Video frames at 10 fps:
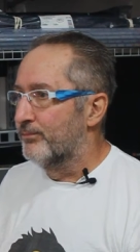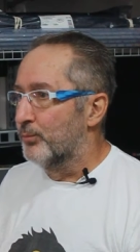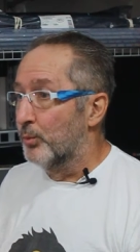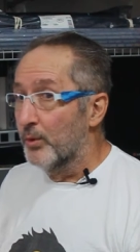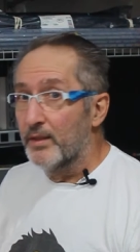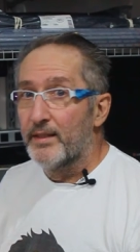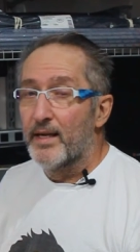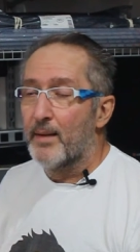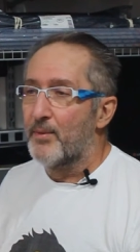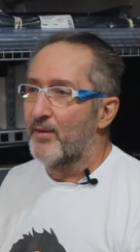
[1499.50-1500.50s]
really
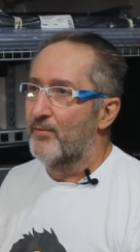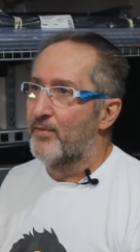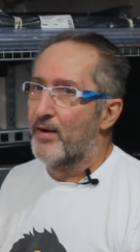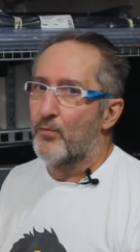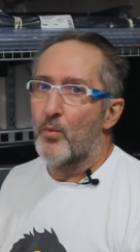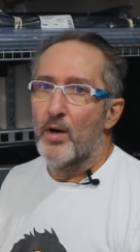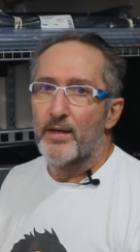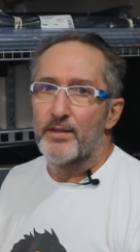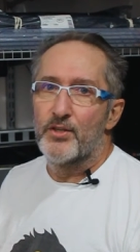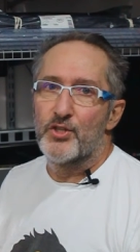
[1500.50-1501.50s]
happy. I've
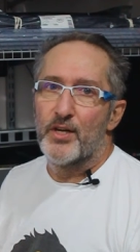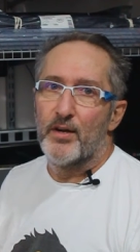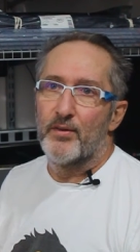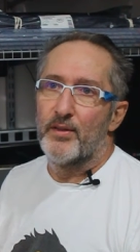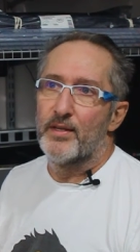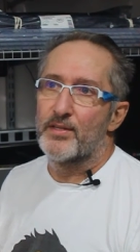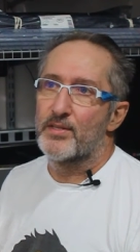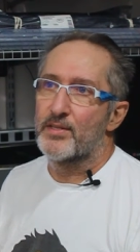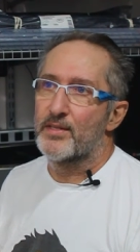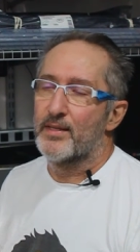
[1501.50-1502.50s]
wanted to share
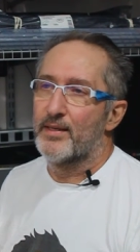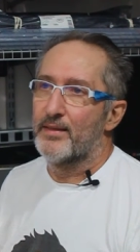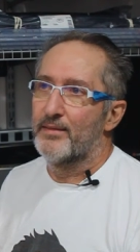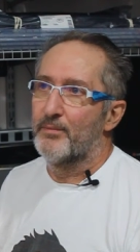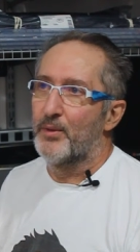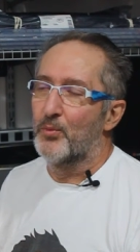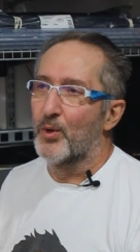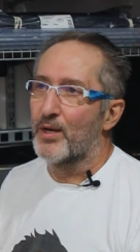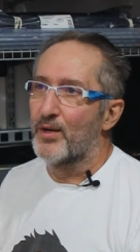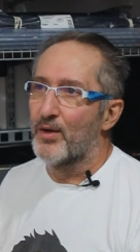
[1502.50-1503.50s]
this. I've been
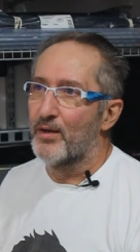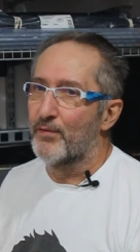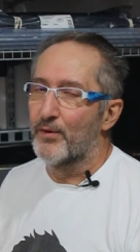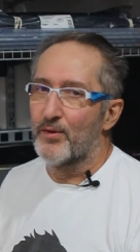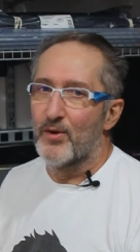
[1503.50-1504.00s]
working on it for a